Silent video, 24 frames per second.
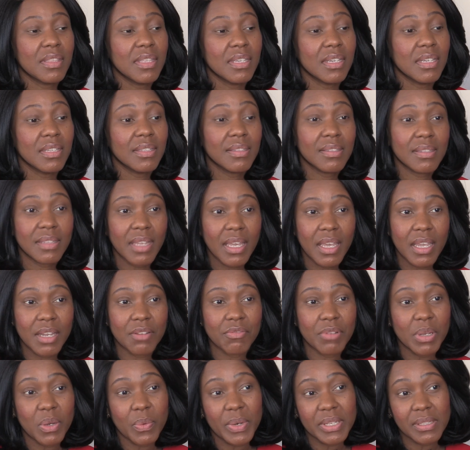The
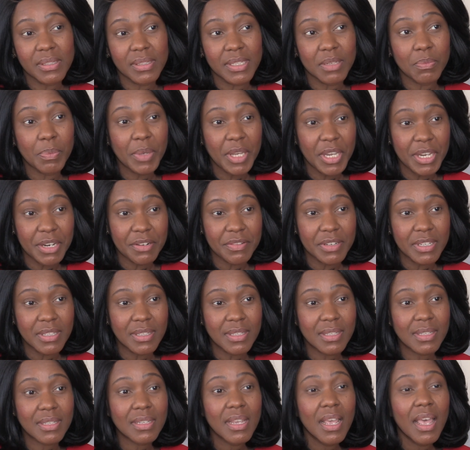state requested
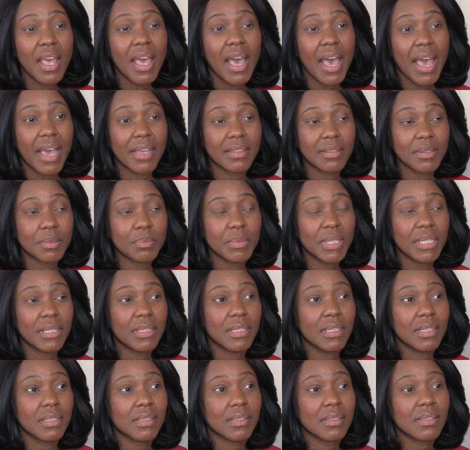parents at the
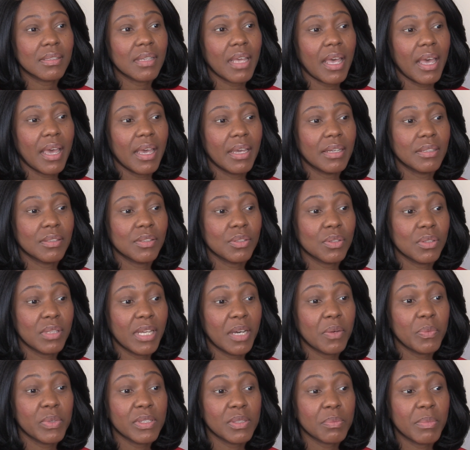meetings, and so
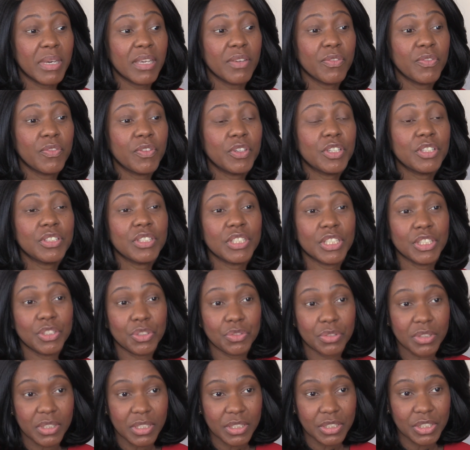that was my first
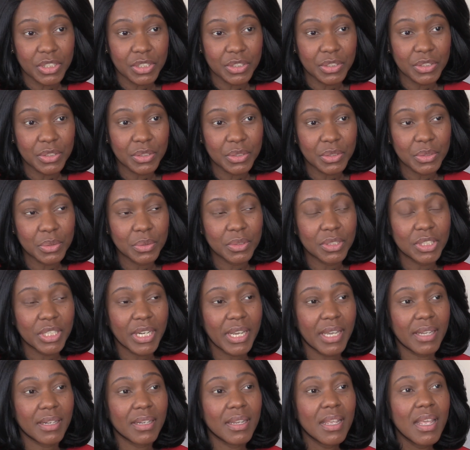introduction to
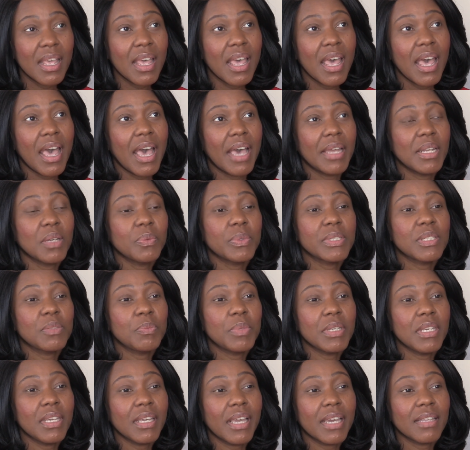2Gen. And it was
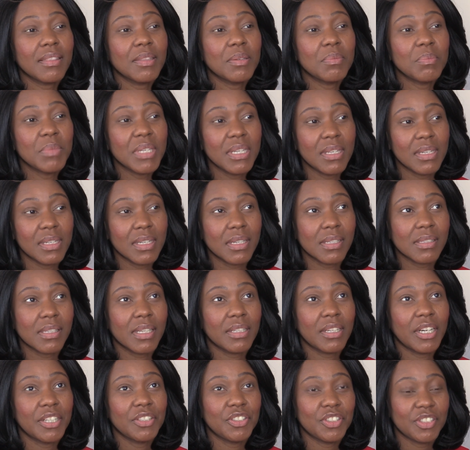being at the meetings
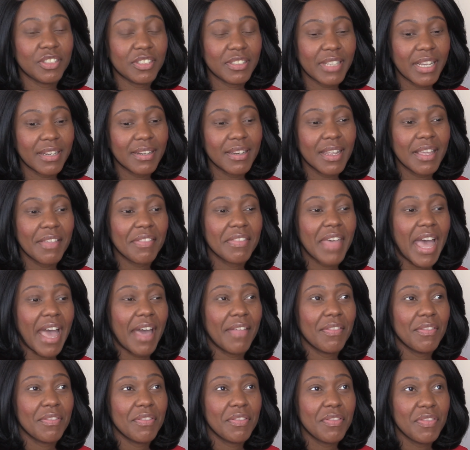and understanding
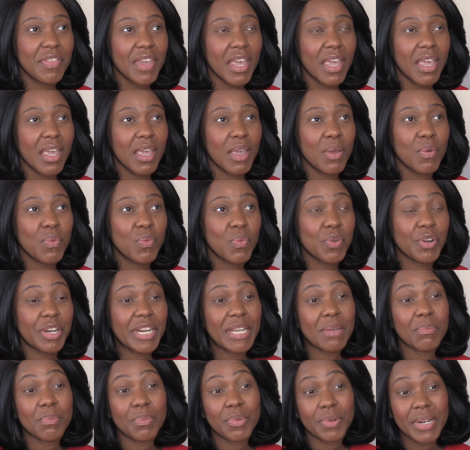that they were
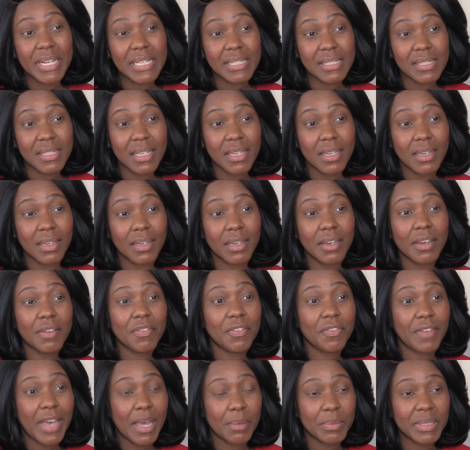embracing
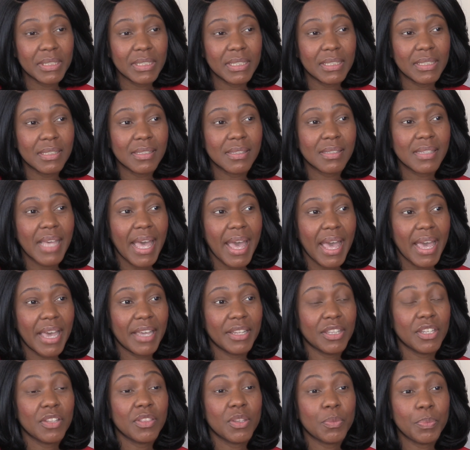families
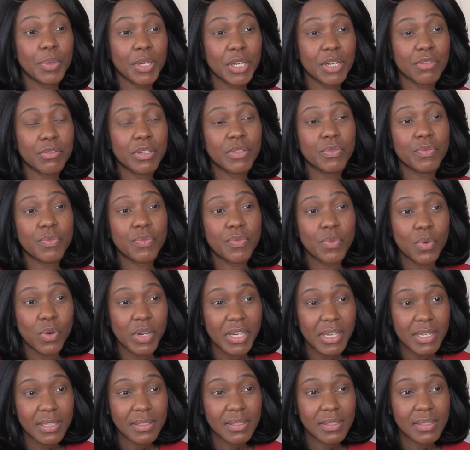and the parent
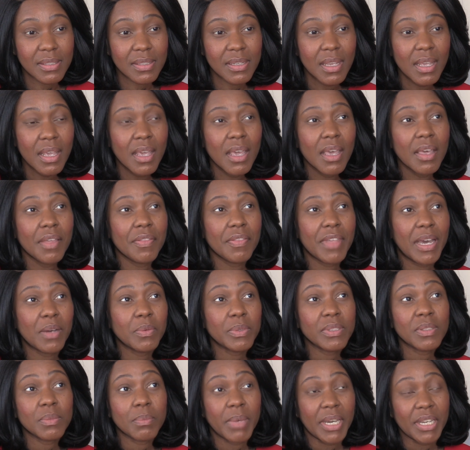voice.
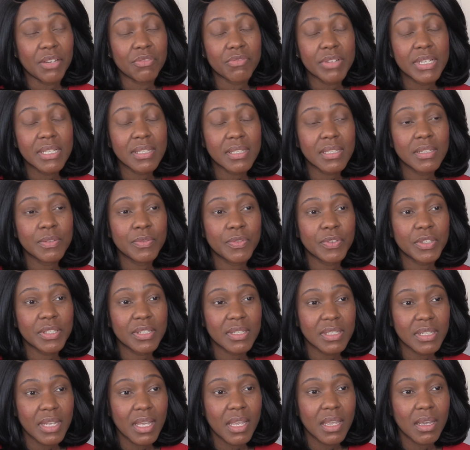That was my reason for
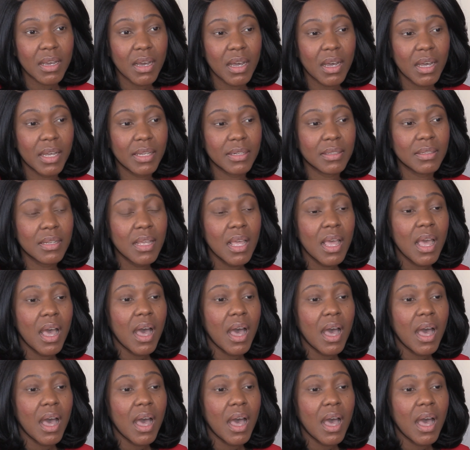staying on.